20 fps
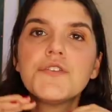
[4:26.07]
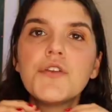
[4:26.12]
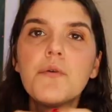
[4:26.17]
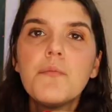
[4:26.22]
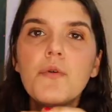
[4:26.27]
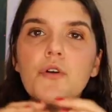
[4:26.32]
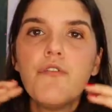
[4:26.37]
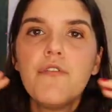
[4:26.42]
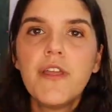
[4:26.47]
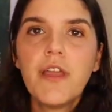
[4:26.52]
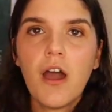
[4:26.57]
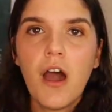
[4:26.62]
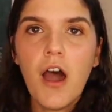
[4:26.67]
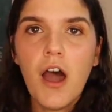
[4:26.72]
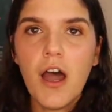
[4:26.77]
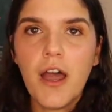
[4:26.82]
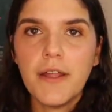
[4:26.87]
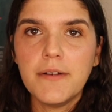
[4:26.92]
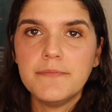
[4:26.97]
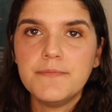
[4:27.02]
So moving
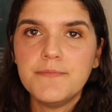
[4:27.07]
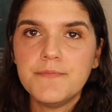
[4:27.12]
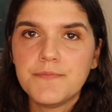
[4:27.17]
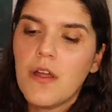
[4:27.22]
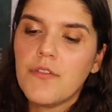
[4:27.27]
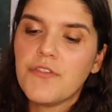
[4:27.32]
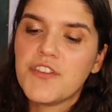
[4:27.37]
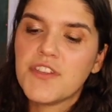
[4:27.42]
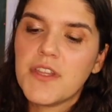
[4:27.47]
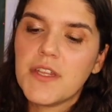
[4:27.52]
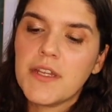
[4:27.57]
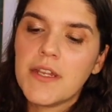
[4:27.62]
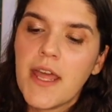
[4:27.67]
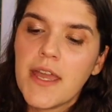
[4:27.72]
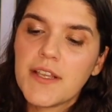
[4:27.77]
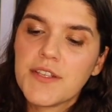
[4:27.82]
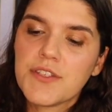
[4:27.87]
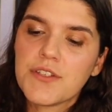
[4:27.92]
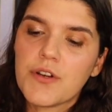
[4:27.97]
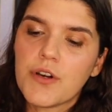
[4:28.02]
on to the
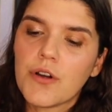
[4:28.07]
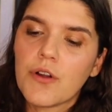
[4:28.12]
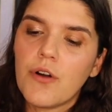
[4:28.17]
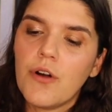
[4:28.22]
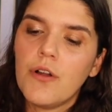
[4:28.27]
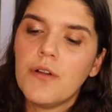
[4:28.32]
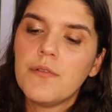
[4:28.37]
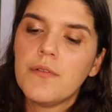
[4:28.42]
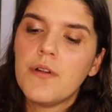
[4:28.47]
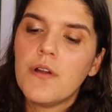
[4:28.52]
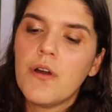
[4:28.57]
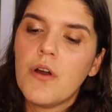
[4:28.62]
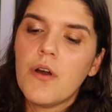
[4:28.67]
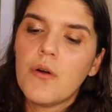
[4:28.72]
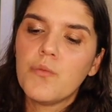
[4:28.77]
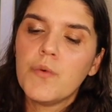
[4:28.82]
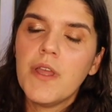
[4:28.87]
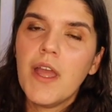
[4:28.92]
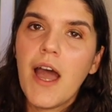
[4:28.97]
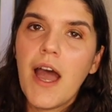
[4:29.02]
next circle,
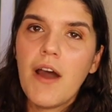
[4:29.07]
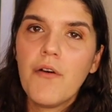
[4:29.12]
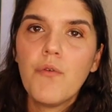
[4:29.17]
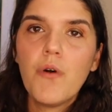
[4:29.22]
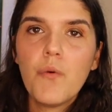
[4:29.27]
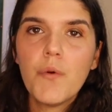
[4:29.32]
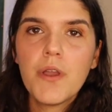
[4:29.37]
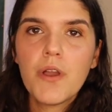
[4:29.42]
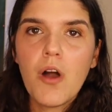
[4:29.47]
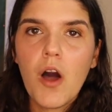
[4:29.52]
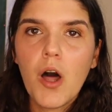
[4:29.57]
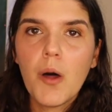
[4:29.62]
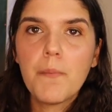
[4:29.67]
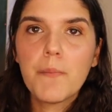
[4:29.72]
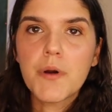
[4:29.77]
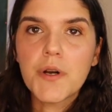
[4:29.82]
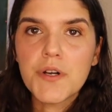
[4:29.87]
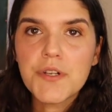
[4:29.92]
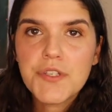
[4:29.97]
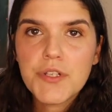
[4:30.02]
we have what we call
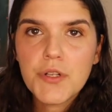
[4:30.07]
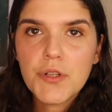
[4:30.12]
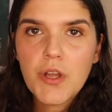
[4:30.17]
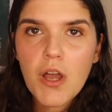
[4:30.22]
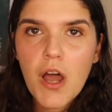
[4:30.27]
personal